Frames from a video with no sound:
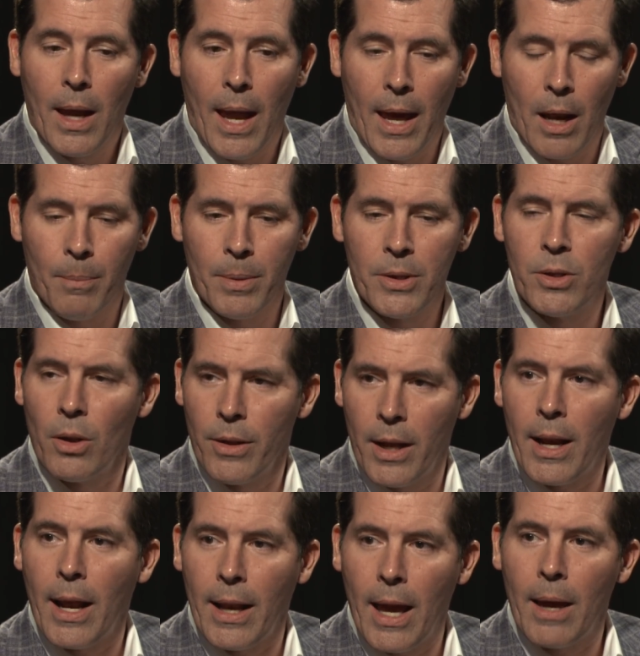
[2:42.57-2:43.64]
And up until then,
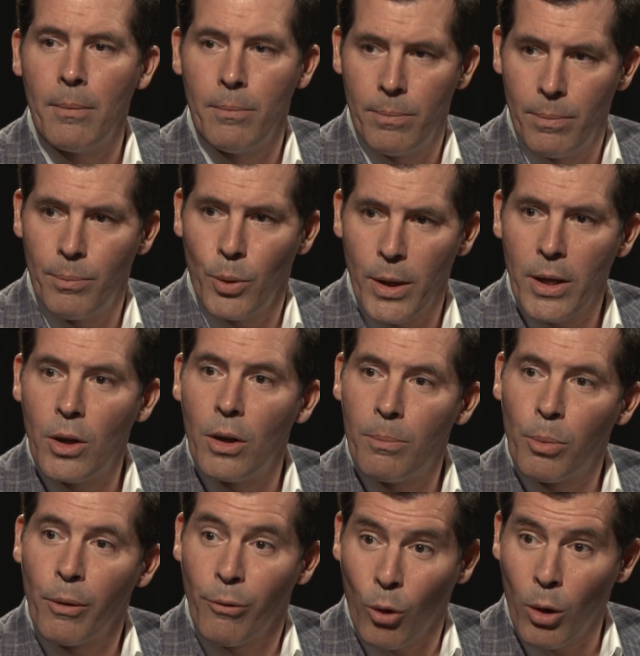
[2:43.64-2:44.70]
I'd had pretty good
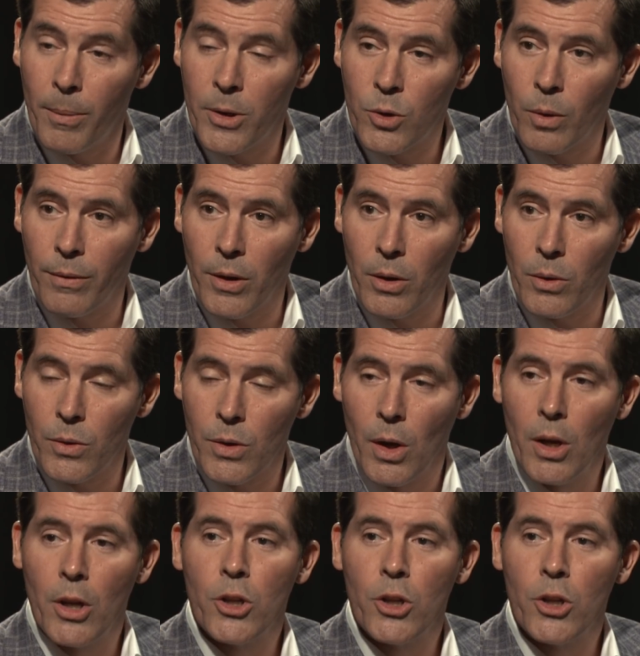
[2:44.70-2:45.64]
performance reviews.